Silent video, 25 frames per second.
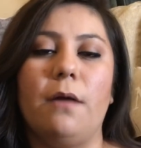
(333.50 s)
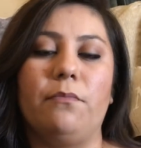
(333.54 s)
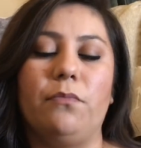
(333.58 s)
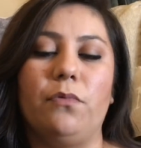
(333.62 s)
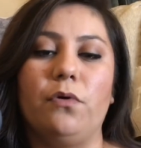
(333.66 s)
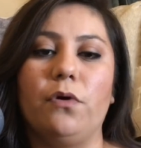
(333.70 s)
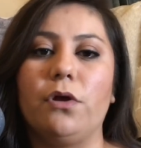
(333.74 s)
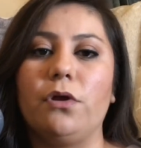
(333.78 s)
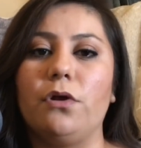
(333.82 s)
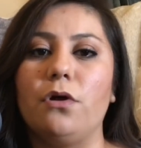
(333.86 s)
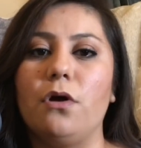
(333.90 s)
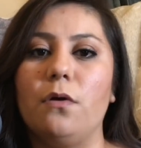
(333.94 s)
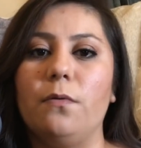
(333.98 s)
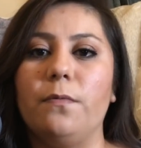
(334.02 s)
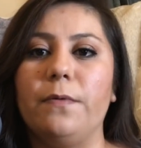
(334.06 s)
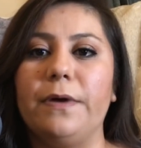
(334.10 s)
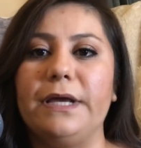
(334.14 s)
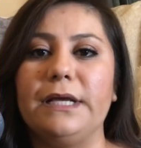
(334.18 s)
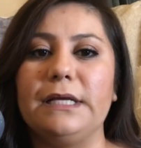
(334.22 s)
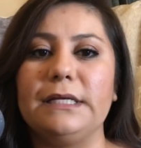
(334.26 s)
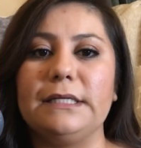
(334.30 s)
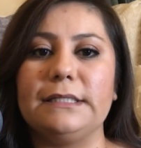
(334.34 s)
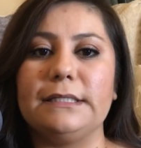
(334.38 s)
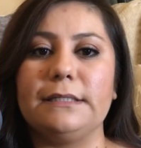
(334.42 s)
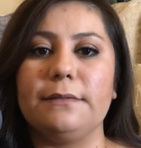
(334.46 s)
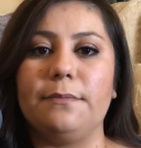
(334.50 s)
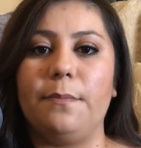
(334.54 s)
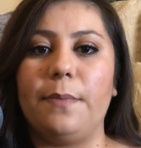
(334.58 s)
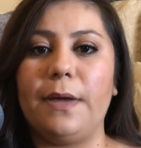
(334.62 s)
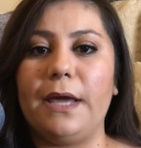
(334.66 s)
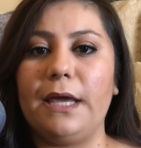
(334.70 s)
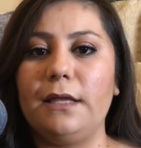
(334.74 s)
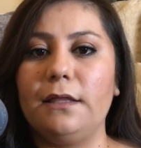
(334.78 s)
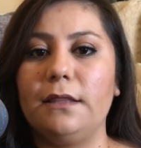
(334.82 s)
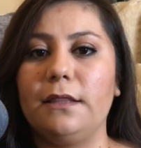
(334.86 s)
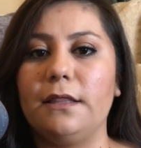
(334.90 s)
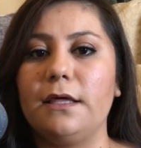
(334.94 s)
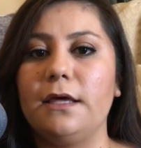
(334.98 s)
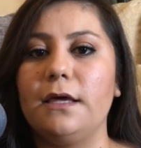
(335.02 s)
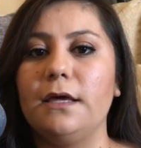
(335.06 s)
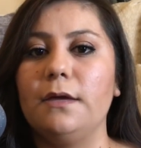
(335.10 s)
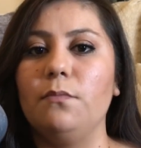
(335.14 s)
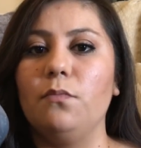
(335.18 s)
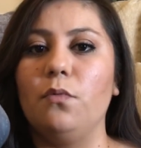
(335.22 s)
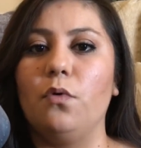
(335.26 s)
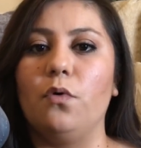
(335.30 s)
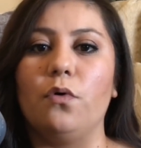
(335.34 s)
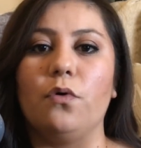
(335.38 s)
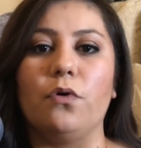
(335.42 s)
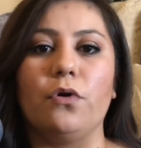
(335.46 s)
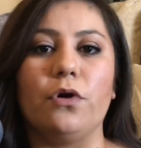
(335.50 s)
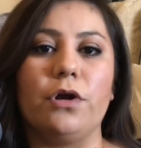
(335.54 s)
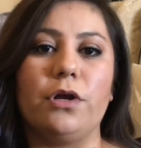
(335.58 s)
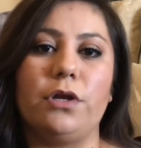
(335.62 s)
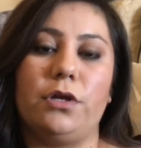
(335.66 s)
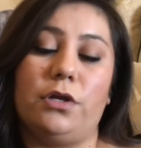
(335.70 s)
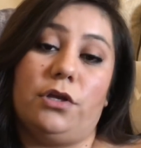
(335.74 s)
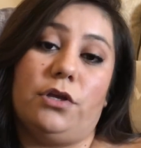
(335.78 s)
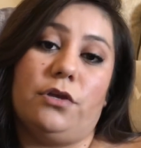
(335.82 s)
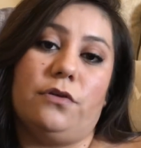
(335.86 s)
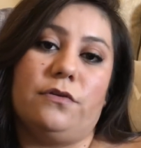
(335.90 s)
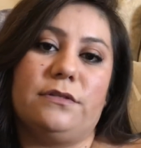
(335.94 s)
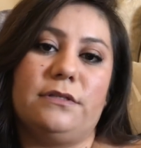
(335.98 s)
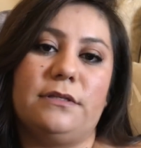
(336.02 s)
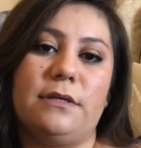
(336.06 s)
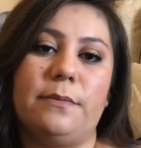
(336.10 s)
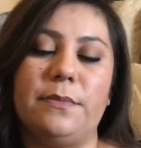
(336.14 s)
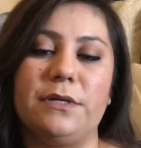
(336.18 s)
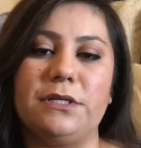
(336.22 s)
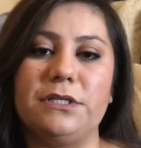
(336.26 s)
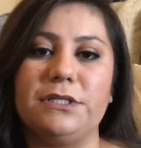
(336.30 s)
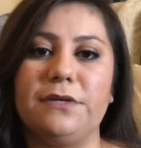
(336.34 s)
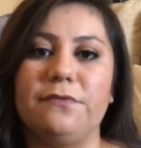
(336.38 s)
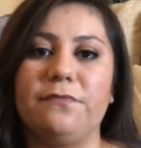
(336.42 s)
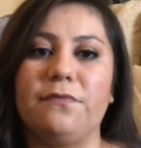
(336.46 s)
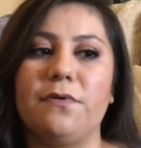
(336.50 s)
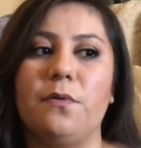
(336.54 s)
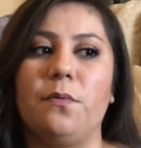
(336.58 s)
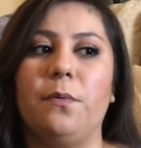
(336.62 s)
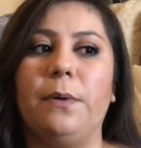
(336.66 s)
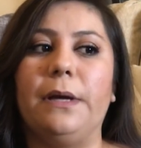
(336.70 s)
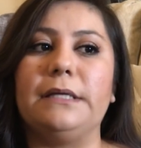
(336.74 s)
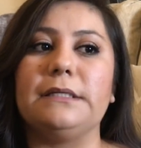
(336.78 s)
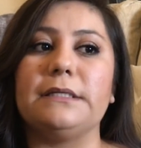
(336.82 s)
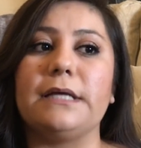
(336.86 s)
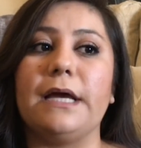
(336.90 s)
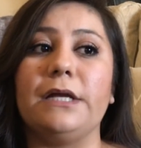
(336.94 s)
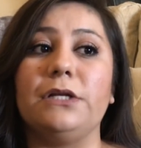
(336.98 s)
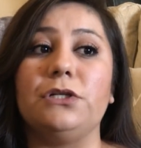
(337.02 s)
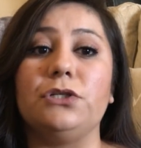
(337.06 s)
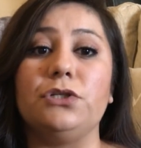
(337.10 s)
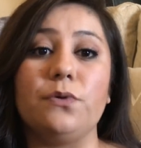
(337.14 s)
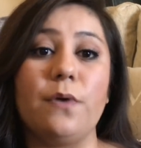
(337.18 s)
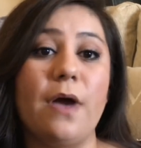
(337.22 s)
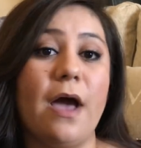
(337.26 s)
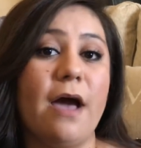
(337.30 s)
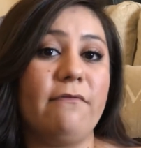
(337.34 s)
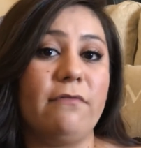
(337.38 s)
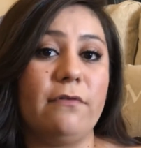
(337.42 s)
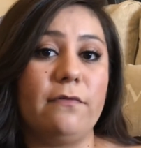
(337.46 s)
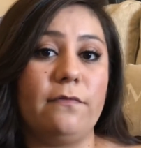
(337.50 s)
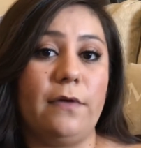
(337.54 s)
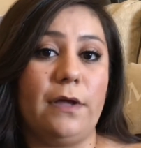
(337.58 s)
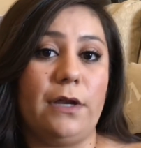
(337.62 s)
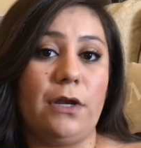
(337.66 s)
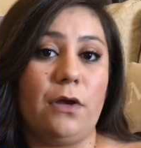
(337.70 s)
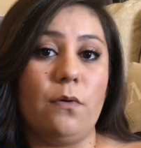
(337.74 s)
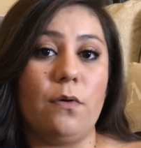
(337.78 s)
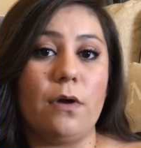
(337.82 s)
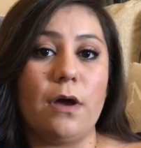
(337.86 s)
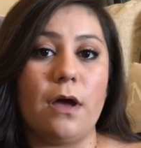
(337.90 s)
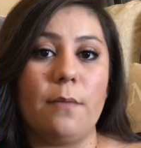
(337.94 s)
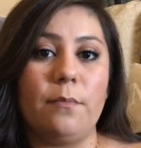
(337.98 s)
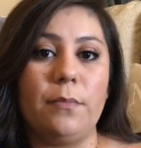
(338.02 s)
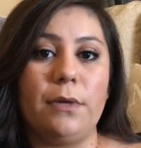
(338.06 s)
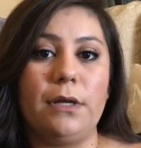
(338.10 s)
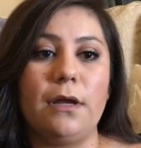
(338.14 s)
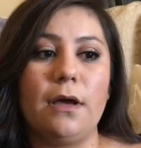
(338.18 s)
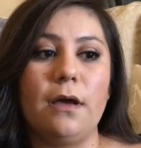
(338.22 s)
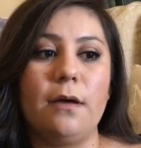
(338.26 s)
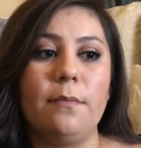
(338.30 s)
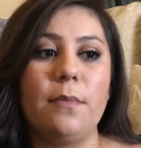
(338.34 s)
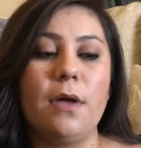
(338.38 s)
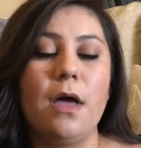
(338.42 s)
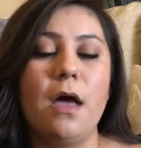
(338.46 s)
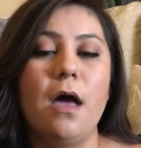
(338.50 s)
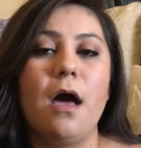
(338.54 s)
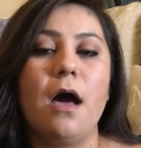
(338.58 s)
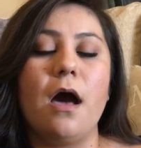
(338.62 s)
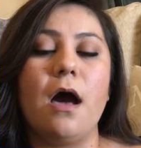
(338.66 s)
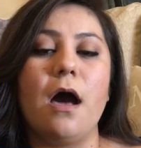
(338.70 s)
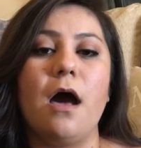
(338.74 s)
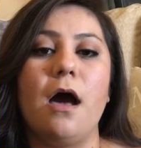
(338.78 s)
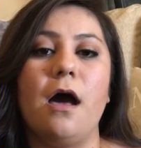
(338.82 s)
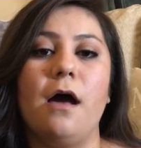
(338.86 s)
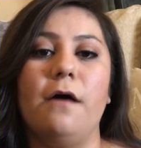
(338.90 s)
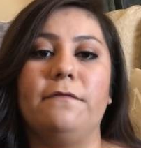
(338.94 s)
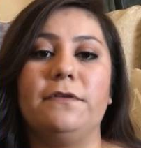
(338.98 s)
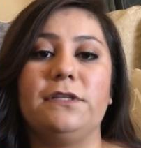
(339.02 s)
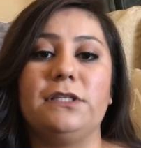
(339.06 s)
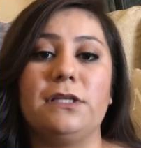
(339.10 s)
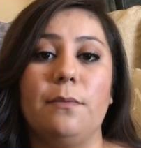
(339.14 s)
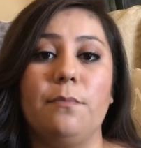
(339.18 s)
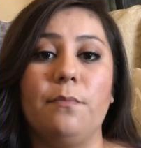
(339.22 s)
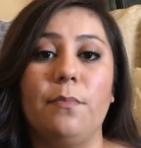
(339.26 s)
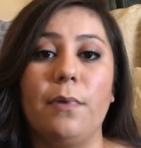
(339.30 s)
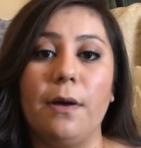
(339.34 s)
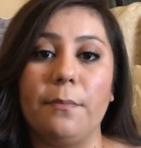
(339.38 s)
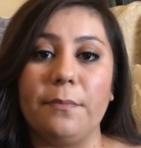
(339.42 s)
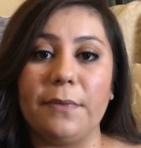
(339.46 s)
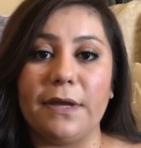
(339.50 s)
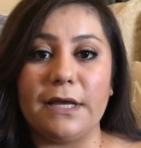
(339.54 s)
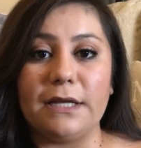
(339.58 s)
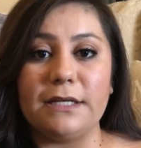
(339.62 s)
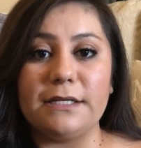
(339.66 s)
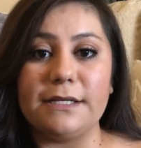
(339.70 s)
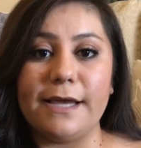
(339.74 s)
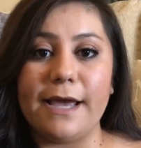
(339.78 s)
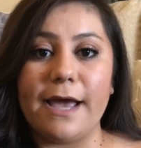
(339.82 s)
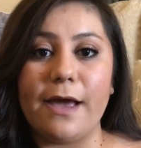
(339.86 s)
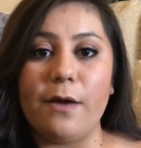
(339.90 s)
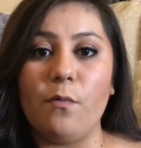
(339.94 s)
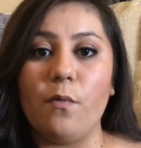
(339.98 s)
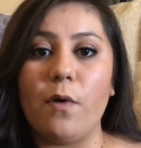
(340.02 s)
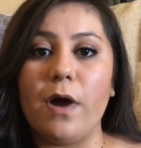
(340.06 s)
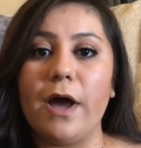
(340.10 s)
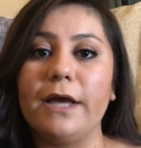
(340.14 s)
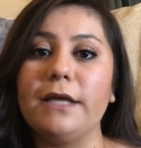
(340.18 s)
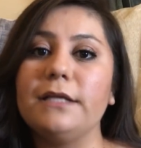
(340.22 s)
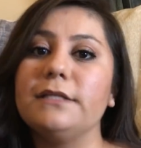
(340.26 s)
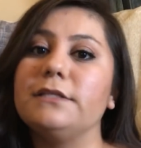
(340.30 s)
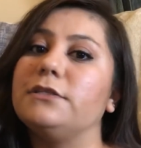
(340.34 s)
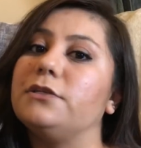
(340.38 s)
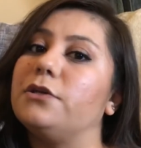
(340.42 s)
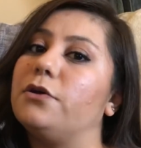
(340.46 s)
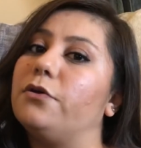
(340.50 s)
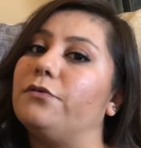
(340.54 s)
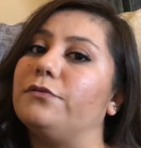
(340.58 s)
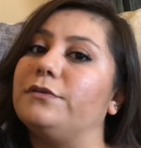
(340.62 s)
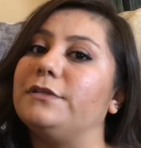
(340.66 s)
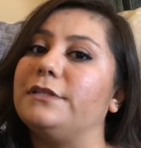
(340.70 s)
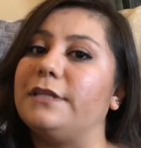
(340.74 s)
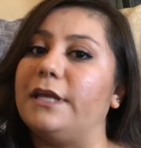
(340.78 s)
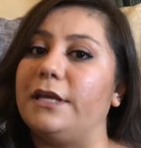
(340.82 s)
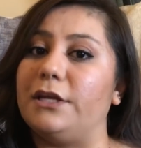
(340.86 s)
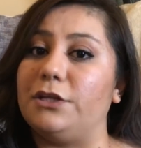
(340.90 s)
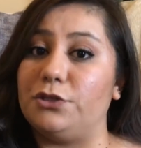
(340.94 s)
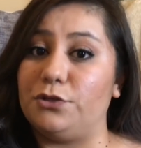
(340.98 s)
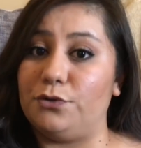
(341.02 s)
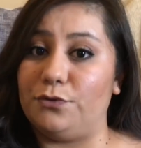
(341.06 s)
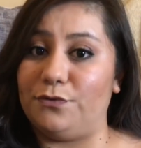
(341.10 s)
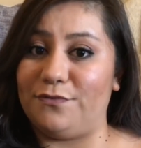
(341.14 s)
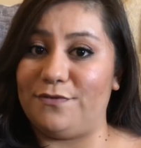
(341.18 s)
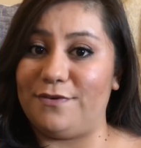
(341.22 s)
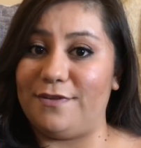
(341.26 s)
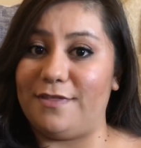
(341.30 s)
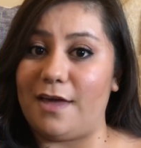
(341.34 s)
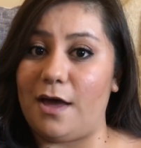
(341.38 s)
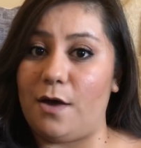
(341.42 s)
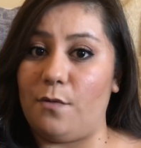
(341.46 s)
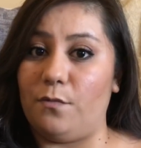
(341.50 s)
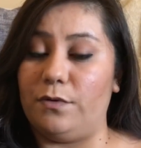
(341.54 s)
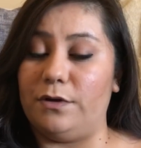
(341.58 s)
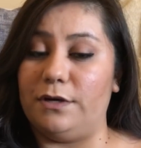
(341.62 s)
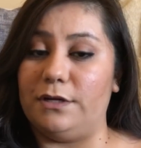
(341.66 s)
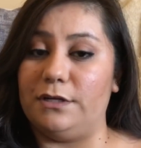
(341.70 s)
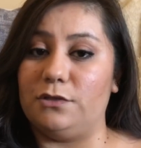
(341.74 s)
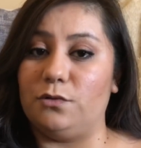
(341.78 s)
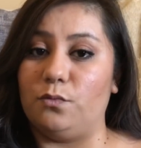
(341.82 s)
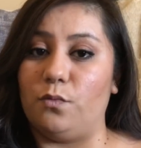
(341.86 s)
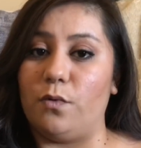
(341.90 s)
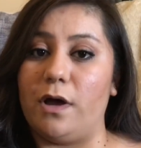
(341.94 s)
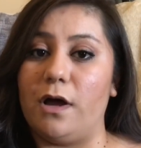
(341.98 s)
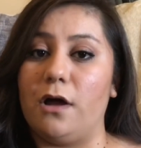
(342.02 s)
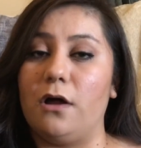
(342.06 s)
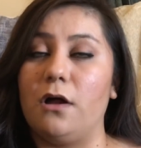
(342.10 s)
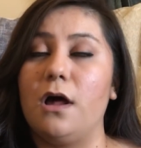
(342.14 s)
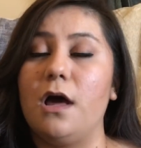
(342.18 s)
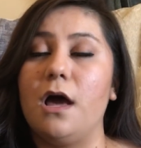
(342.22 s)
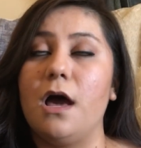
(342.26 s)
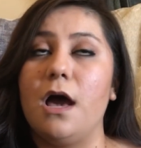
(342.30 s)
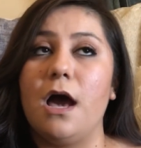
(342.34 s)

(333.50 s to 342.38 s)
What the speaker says: you can always paint them or use them in different ways. I do have a video coming up of some pumpkin DIYs, so stay tuned for that one as well.